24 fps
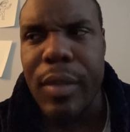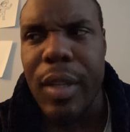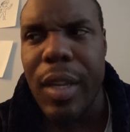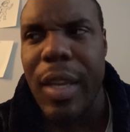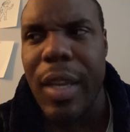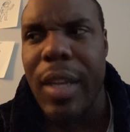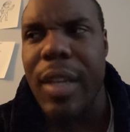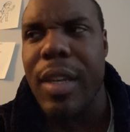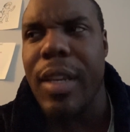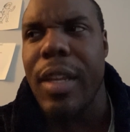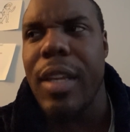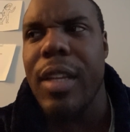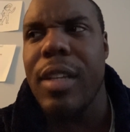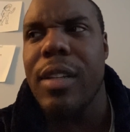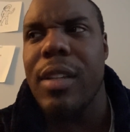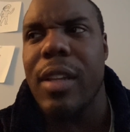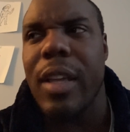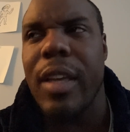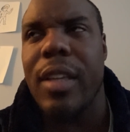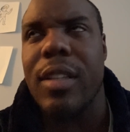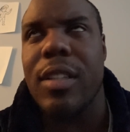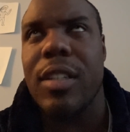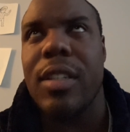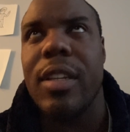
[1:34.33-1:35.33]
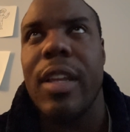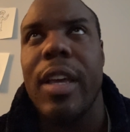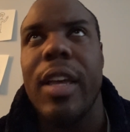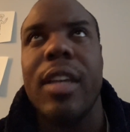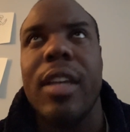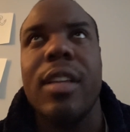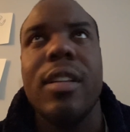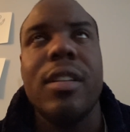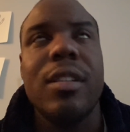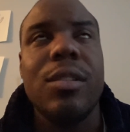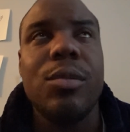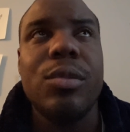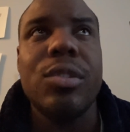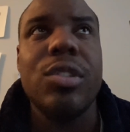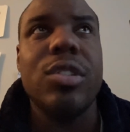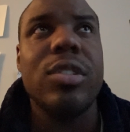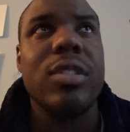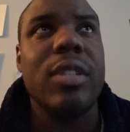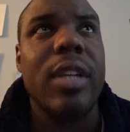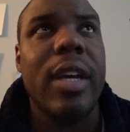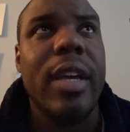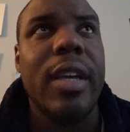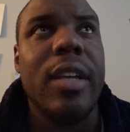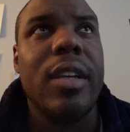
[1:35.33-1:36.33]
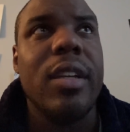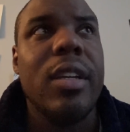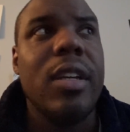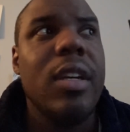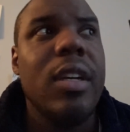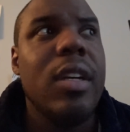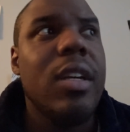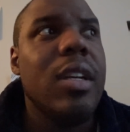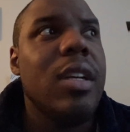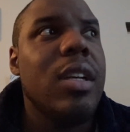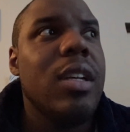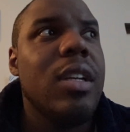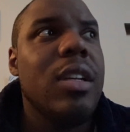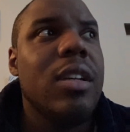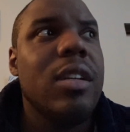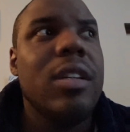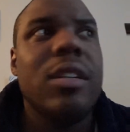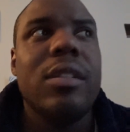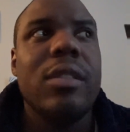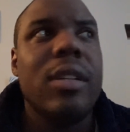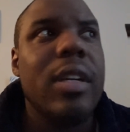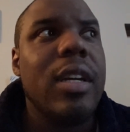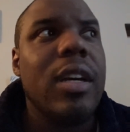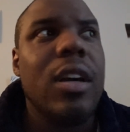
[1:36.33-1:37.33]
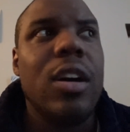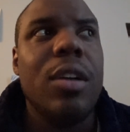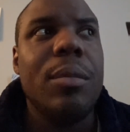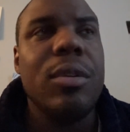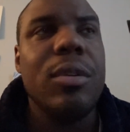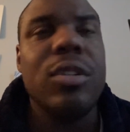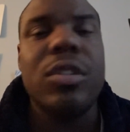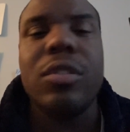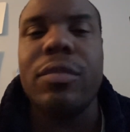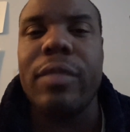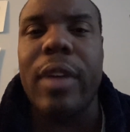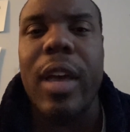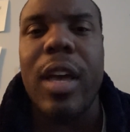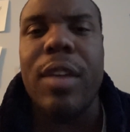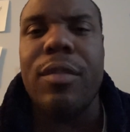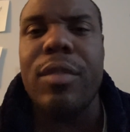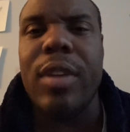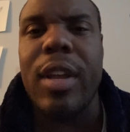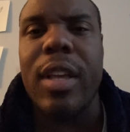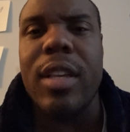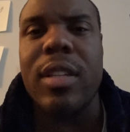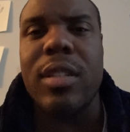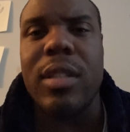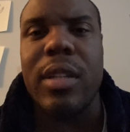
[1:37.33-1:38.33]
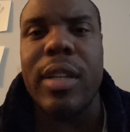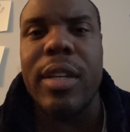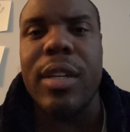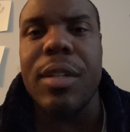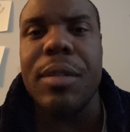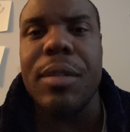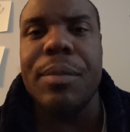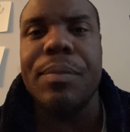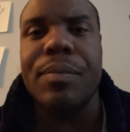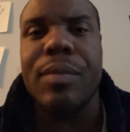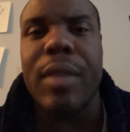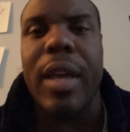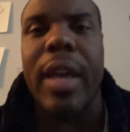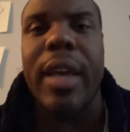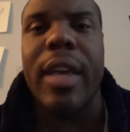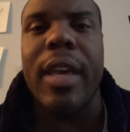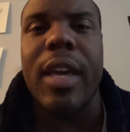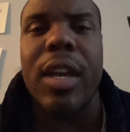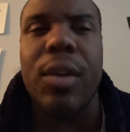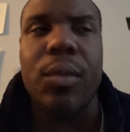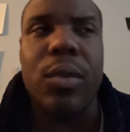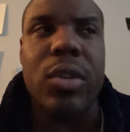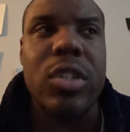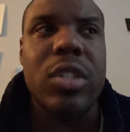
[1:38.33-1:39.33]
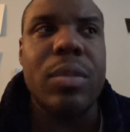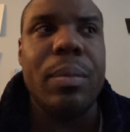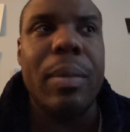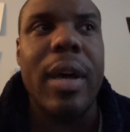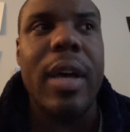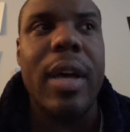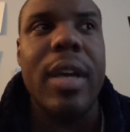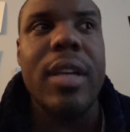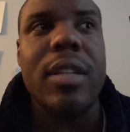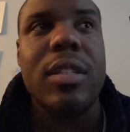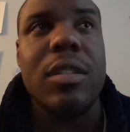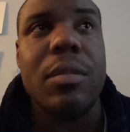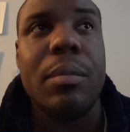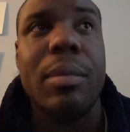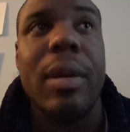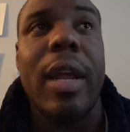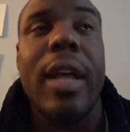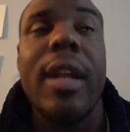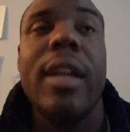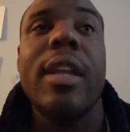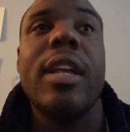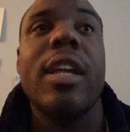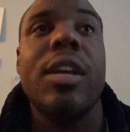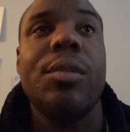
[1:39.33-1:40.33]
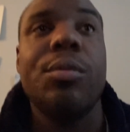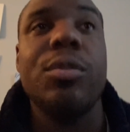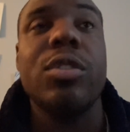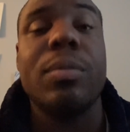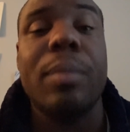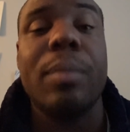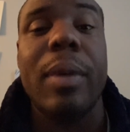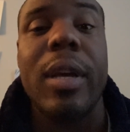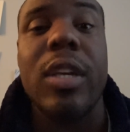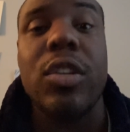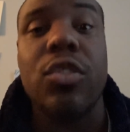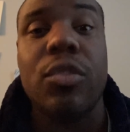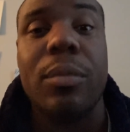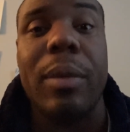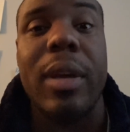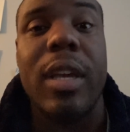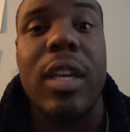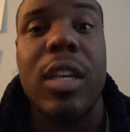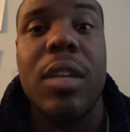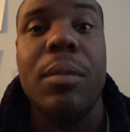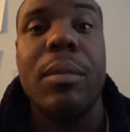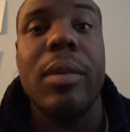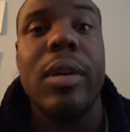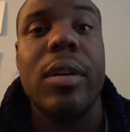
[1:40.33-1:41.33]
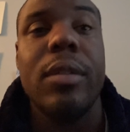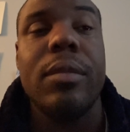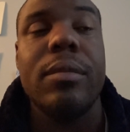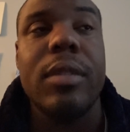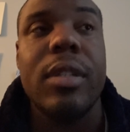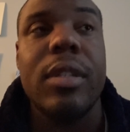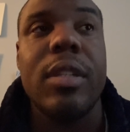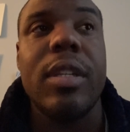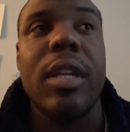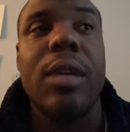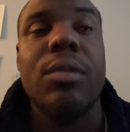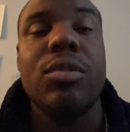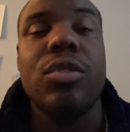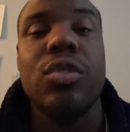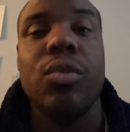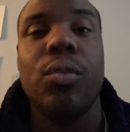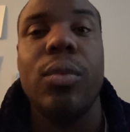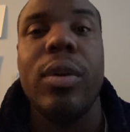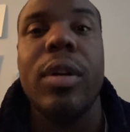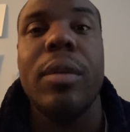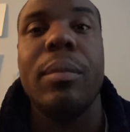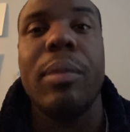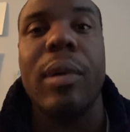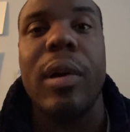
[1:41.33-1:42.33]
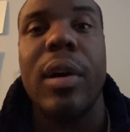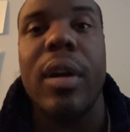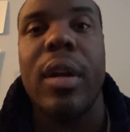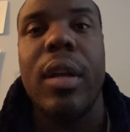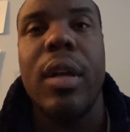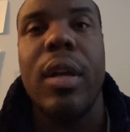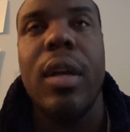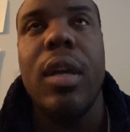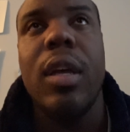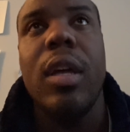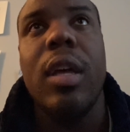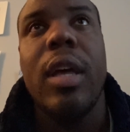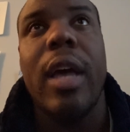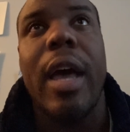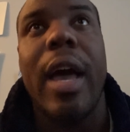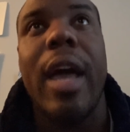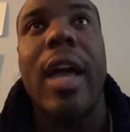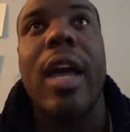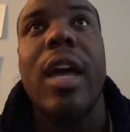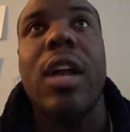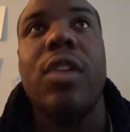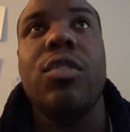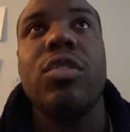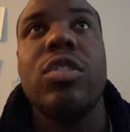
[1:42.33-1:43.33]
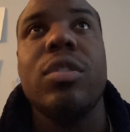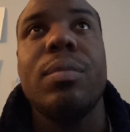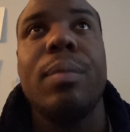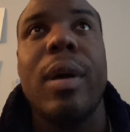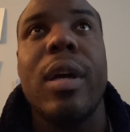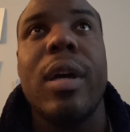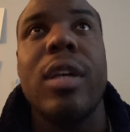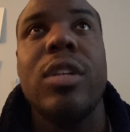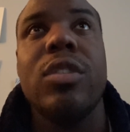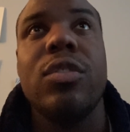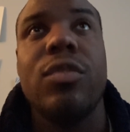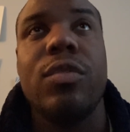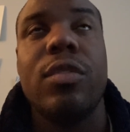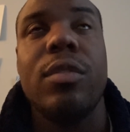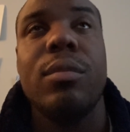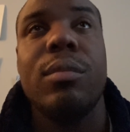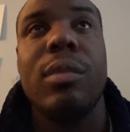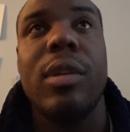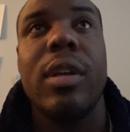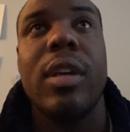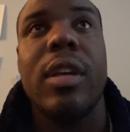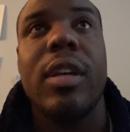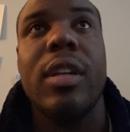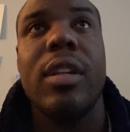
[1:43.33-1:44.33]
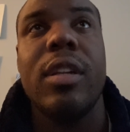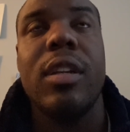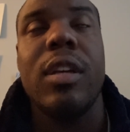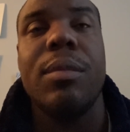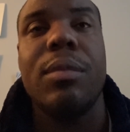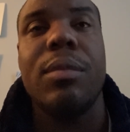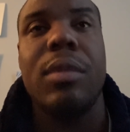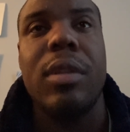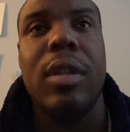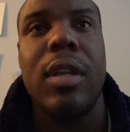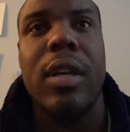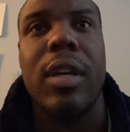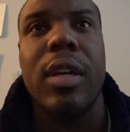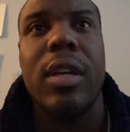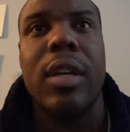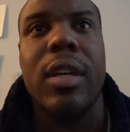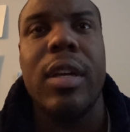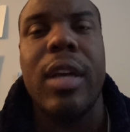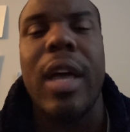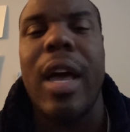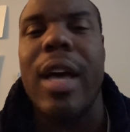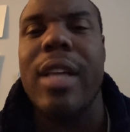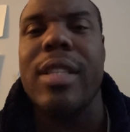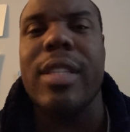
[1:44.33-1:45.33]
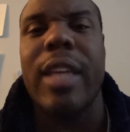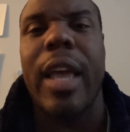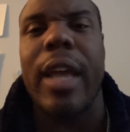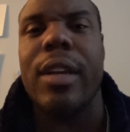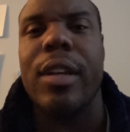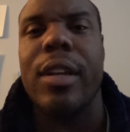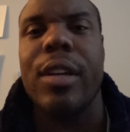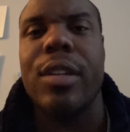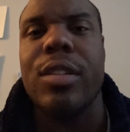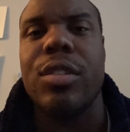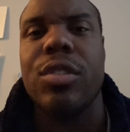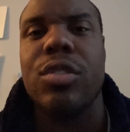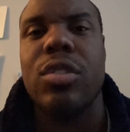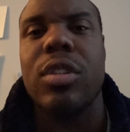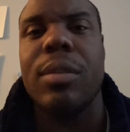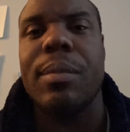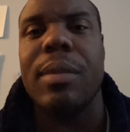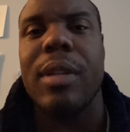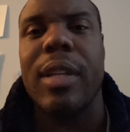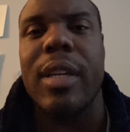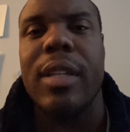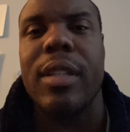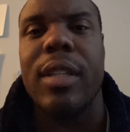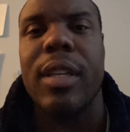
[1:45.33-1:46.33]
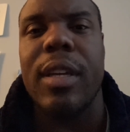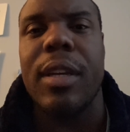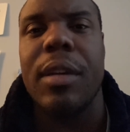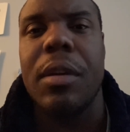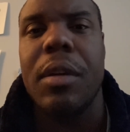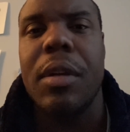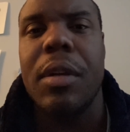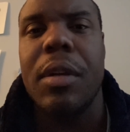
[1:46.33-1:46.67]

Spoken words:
and then like today, which is like almost 5 days later, I get a response, but I didn't get a response from my email, and that was the weird part. I got a response from looking up the contact us or something like that,